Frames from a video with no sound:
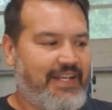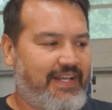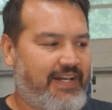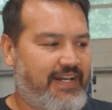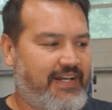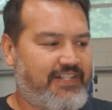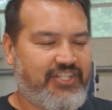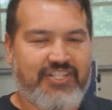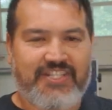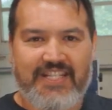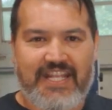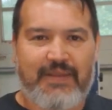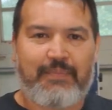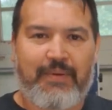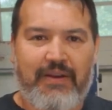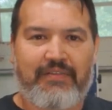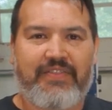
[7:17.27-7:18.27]
uh, just to
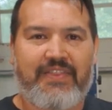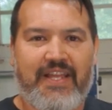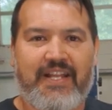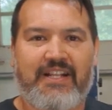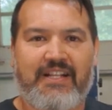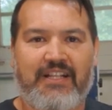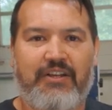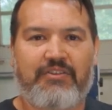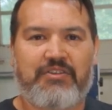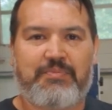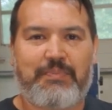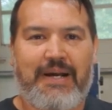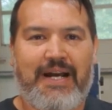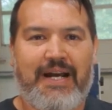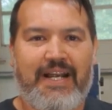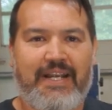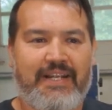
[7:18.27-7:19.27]
keep everything close
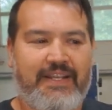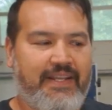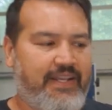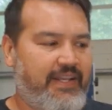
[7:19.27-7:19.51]
by.